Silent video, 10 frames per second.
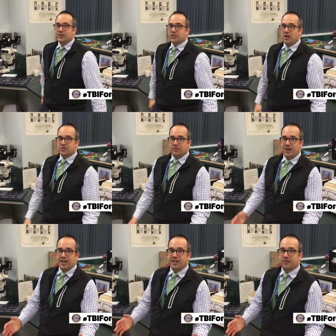I'm Josh
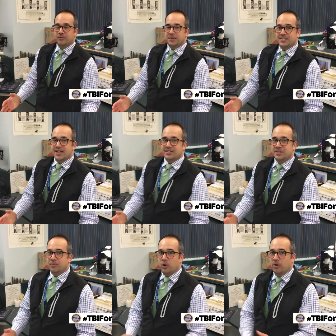Devine here from the
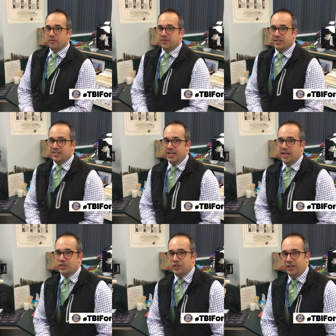Tennessee Bureau of
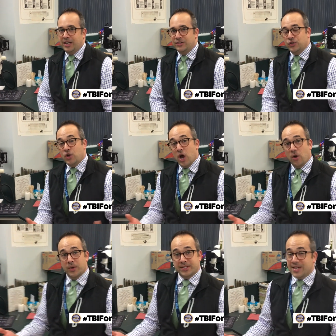Investigation. As you
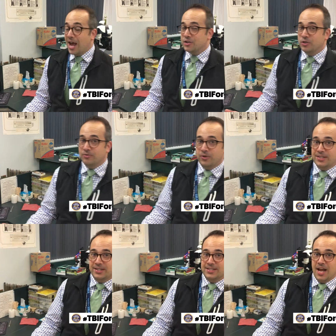know, it's National
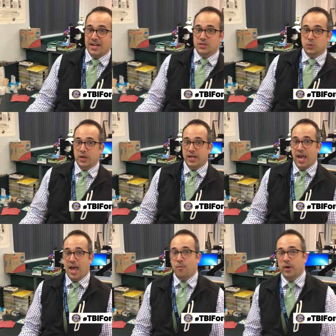Forensic Science Week,
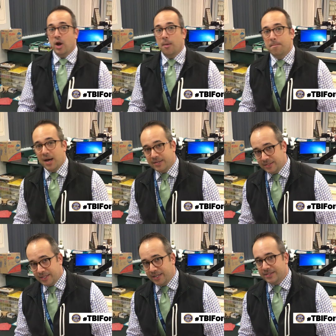and we are
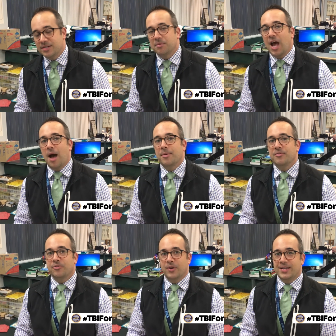busting some
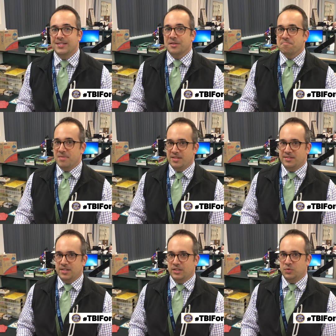common forensic
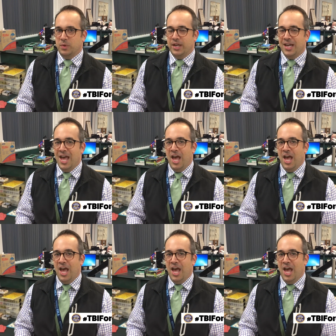myths this week.